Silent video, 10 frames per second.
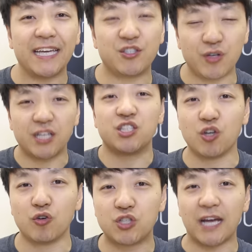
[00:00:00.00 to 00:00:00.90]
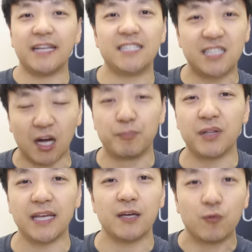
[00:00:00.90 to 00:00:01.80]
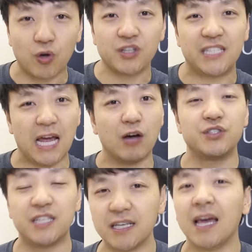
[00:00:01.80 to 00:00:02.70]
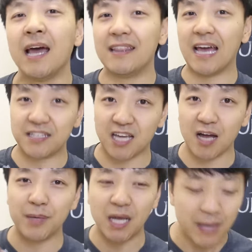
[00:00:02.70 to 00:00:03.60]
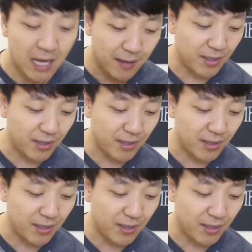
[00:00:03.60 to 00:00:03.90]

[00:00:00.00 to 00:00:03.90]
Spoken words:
a traditional Chinese dumpling or jiaozi that's coming up,